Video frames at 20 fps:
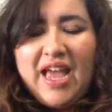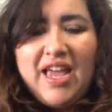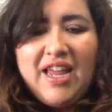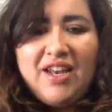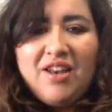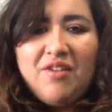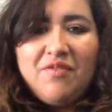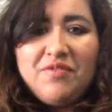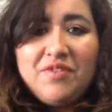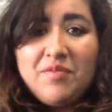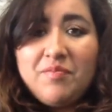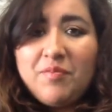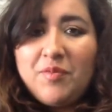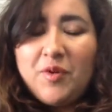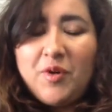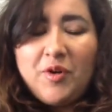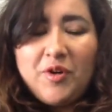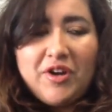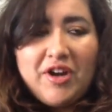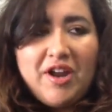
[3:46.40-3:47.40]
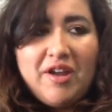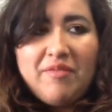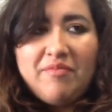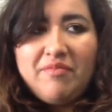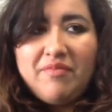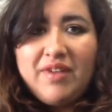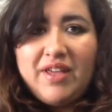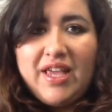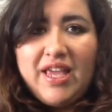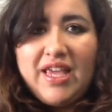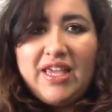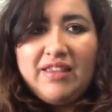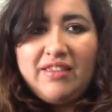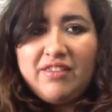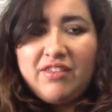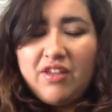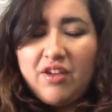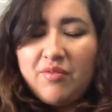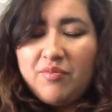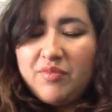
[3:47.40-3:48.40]
love the program.
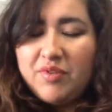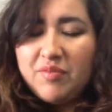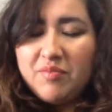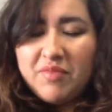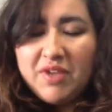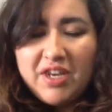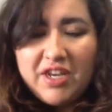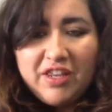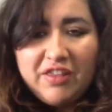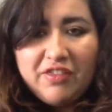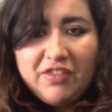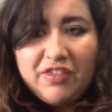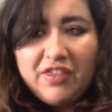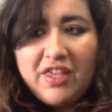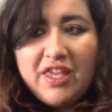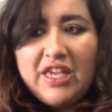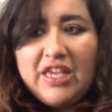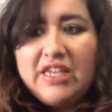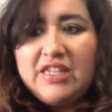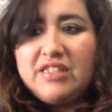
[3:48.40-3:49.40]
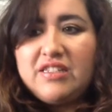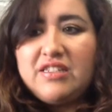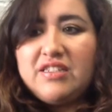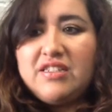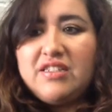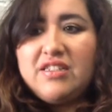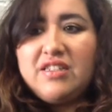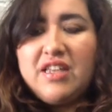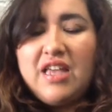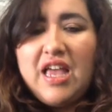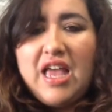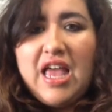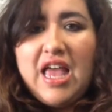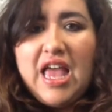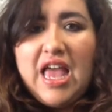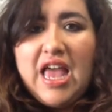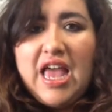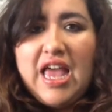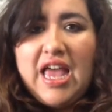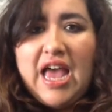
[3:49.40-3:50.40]
It taught me many things.
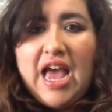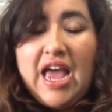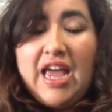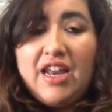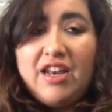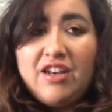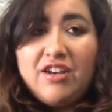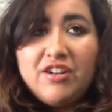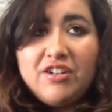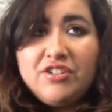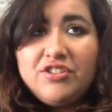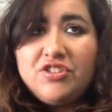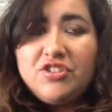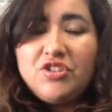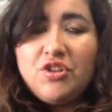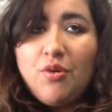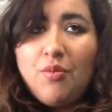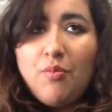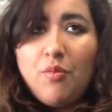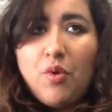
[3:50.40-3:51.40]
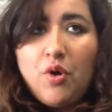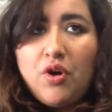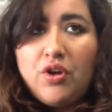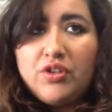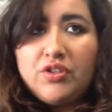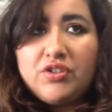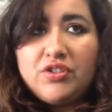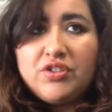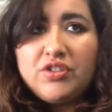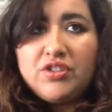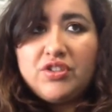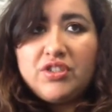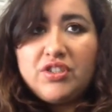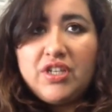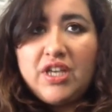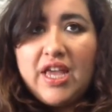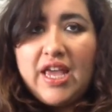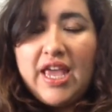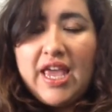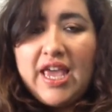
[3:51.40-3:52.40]
I learned so much,
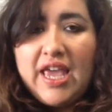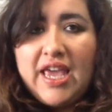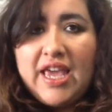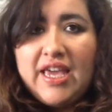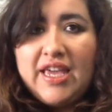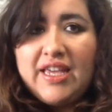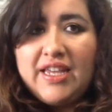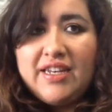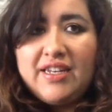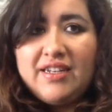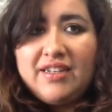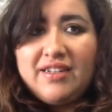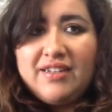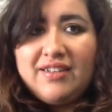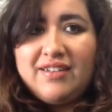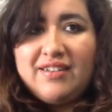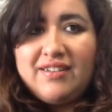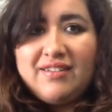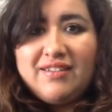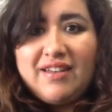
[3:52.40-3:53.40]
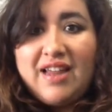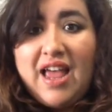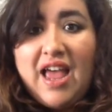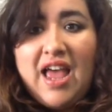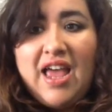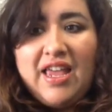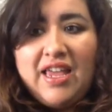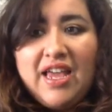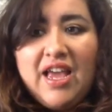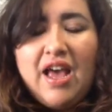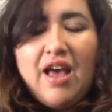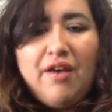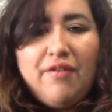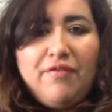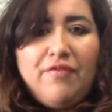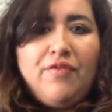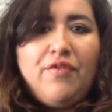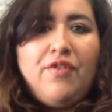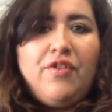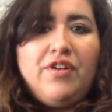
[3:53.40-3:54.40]
and I have
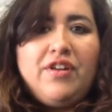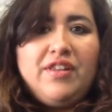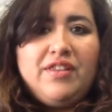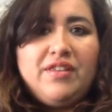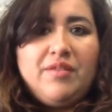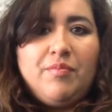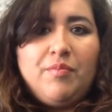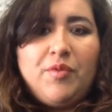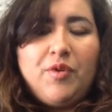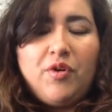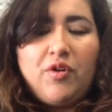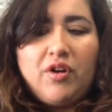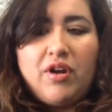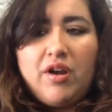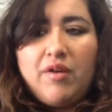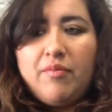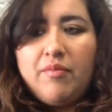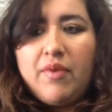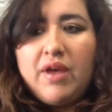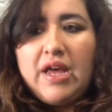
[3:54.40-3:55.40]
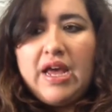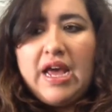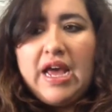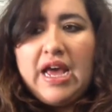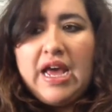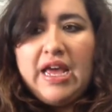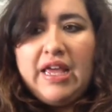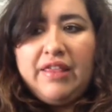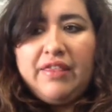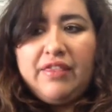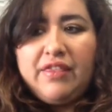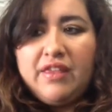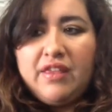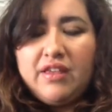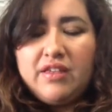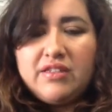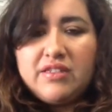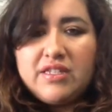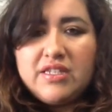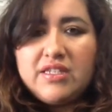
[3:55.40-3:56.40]
fun in the program. I
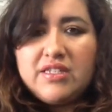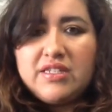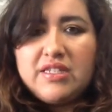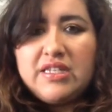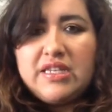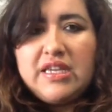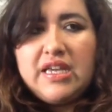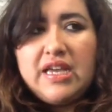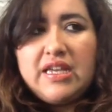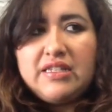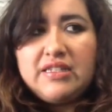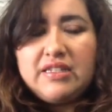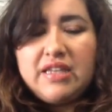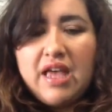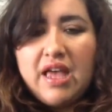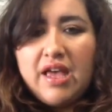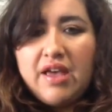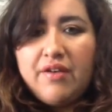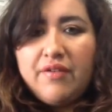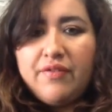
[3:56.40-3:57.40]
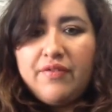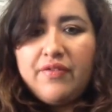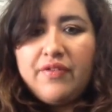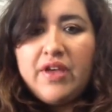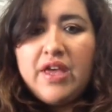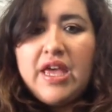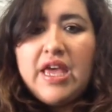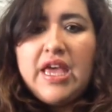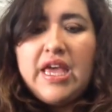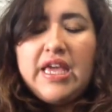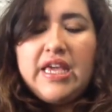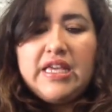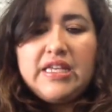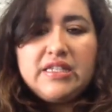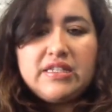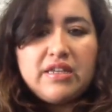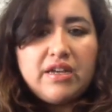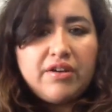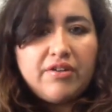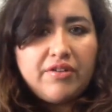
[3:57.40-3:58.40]
think CCSF
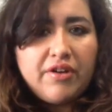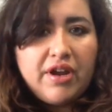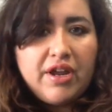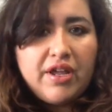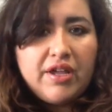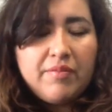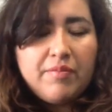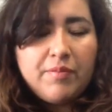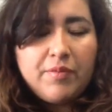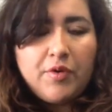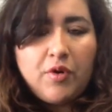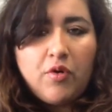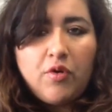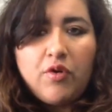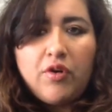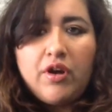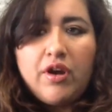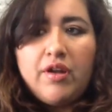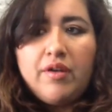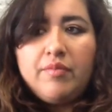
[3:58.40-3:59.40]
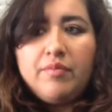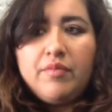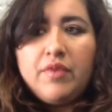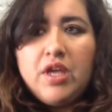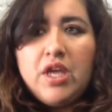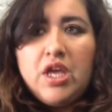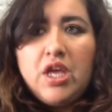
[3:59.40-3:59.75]
is a great program